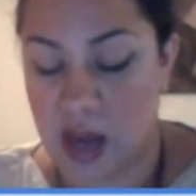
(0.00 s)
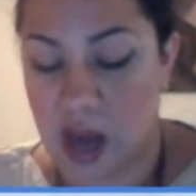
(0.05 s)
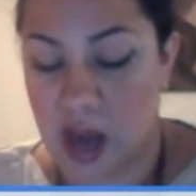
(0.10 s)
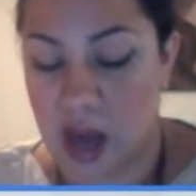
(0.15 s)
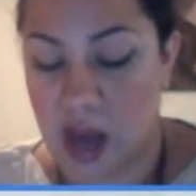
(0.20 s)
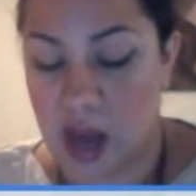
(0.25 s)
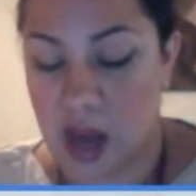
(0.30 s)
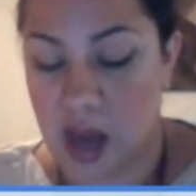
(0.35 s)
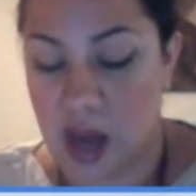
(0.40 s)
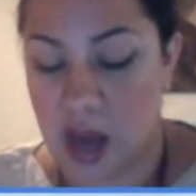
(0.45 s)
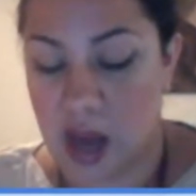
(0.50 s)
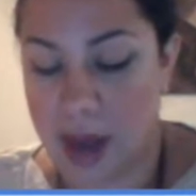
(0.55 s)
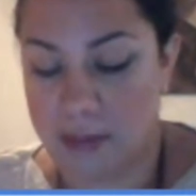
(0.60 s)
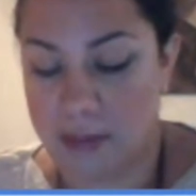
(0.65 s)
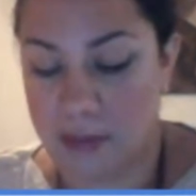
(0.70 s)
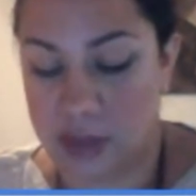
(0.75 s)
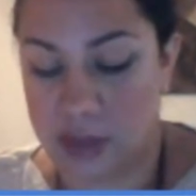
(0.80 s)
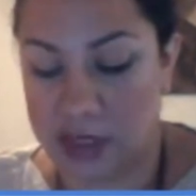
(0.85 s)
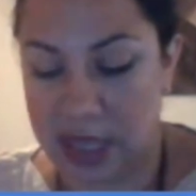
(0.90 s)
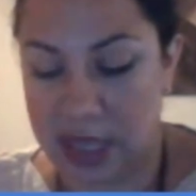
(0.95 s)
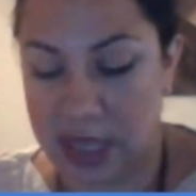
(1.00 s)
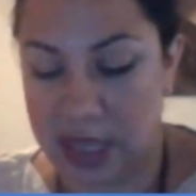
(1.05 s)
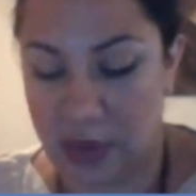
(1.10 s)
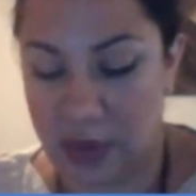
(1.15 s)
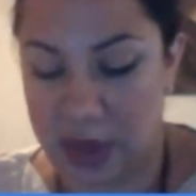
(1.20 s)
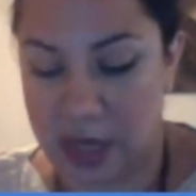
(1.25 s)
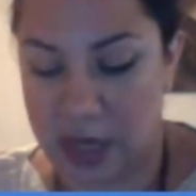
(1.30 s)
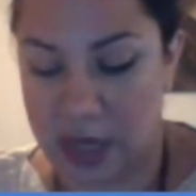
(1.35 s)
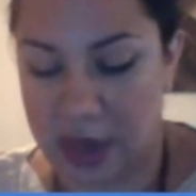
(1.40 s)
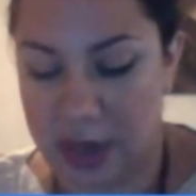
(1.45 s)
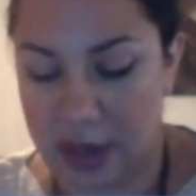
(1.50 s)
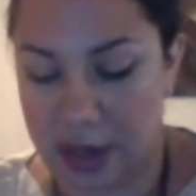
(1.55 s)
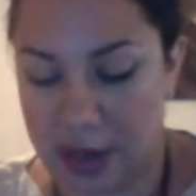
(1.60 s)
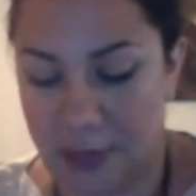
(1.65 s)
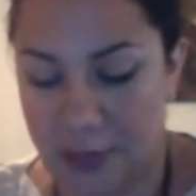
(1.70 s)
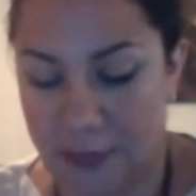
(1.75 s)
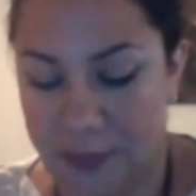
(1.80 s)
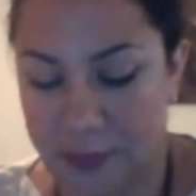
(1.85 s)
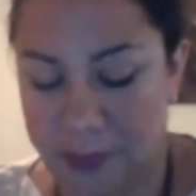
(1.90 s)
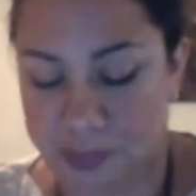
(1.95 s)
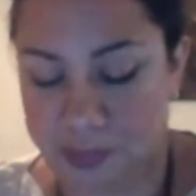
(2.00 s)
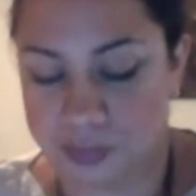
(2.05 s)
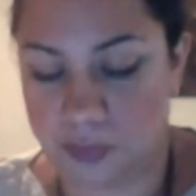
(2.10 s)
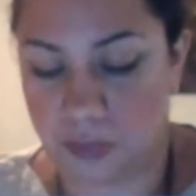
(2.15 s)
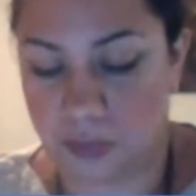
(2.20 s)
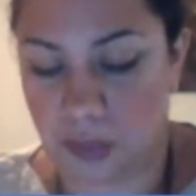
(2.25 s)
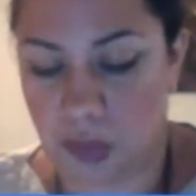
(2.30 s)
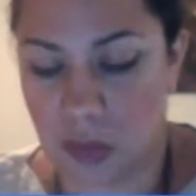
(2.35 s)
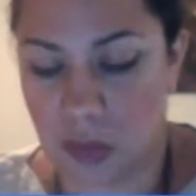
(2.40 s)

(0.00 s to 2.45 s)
I'm seeing right here.